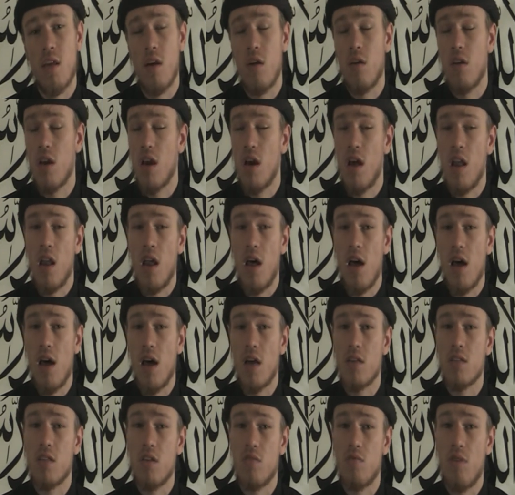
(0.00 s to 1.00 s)
only Allah
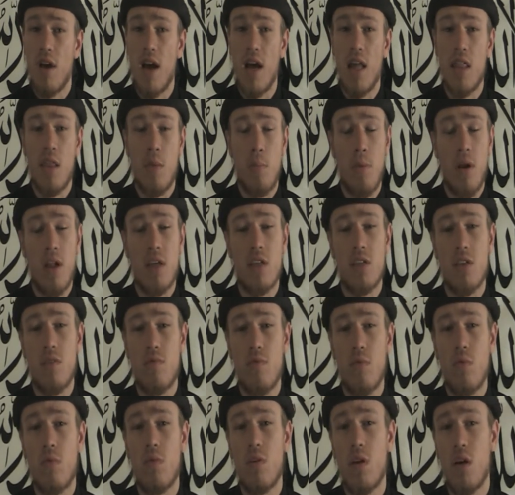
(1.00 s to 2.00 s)
has the right to place the
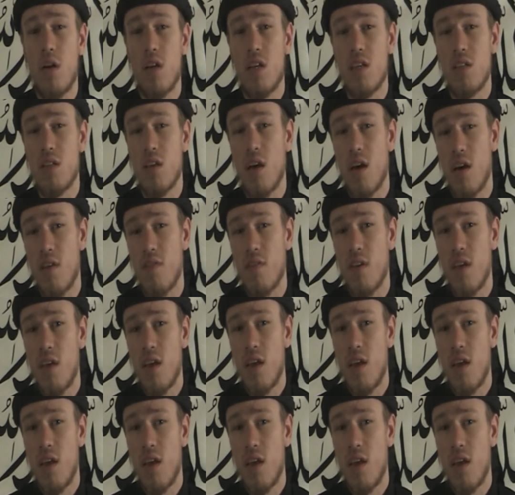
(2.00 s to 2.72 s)
rule on his earth,